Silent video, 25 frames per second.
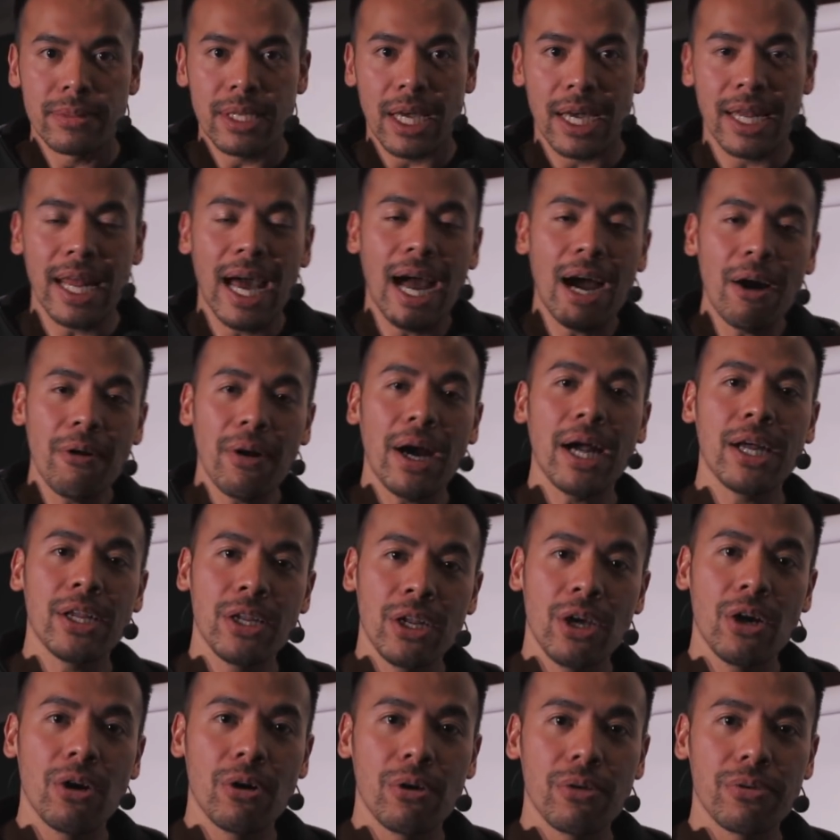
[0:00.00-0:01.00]
and how I
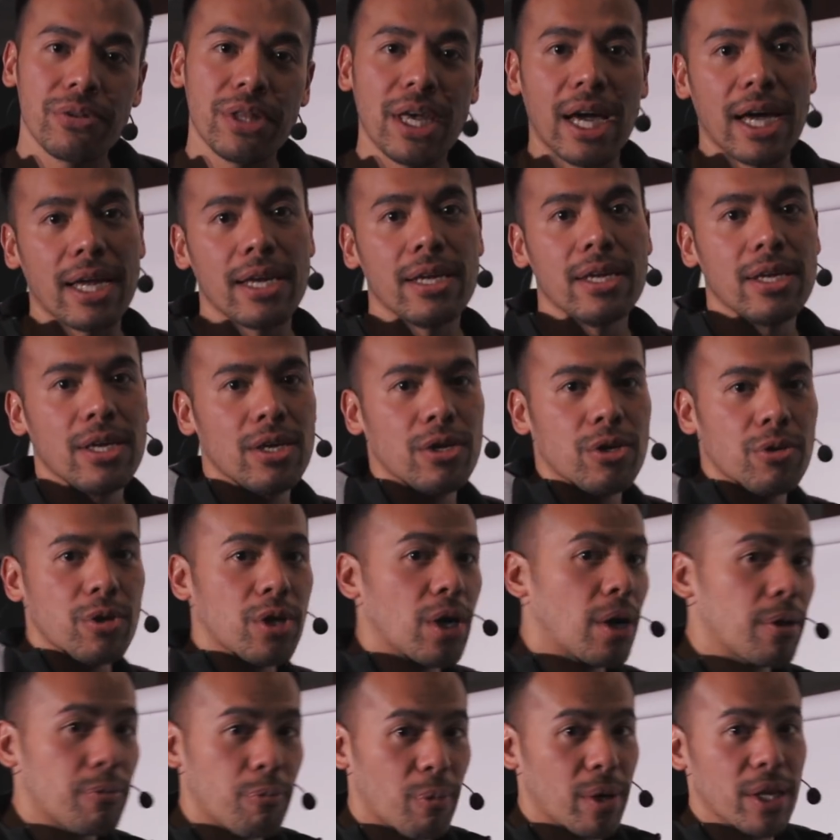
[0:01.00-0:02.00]
know that
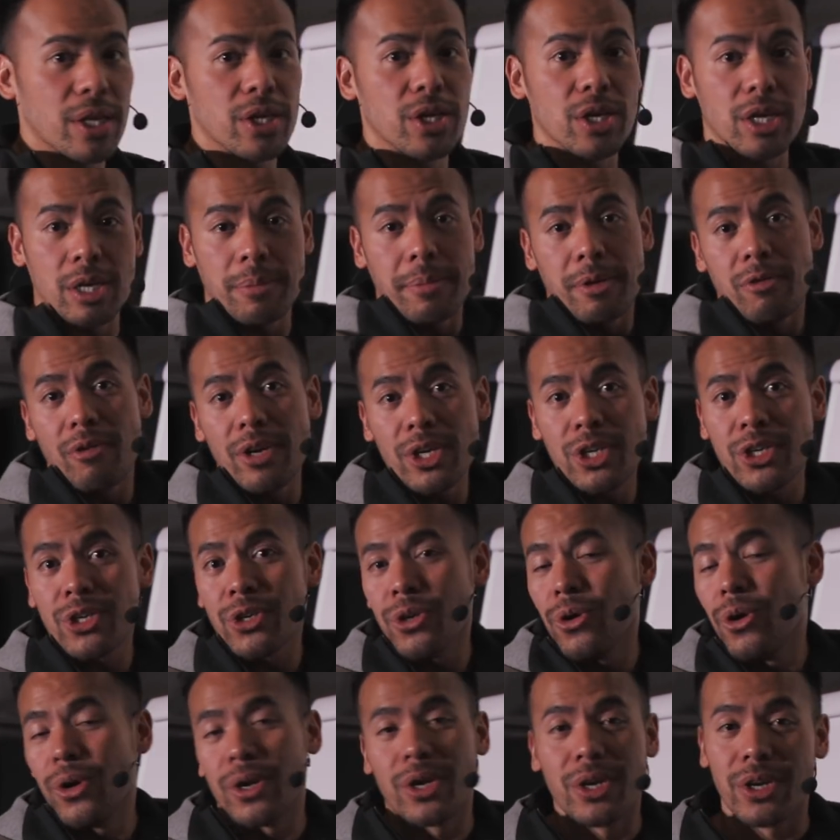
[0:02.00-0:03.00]
whether you're going to be
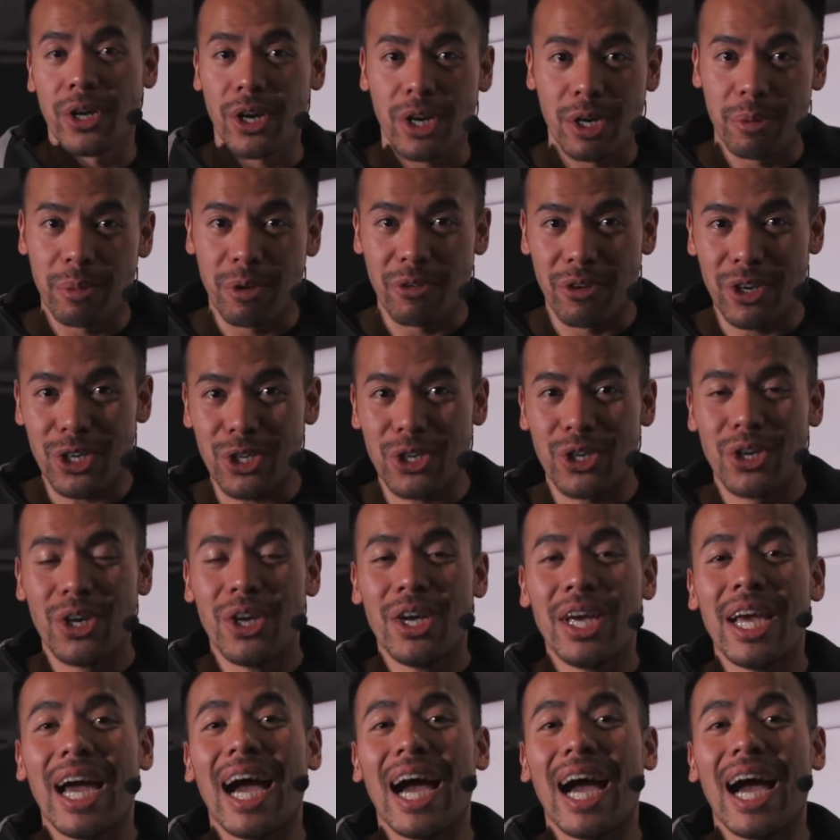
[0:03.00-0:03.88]
rich or you're not going to be rich.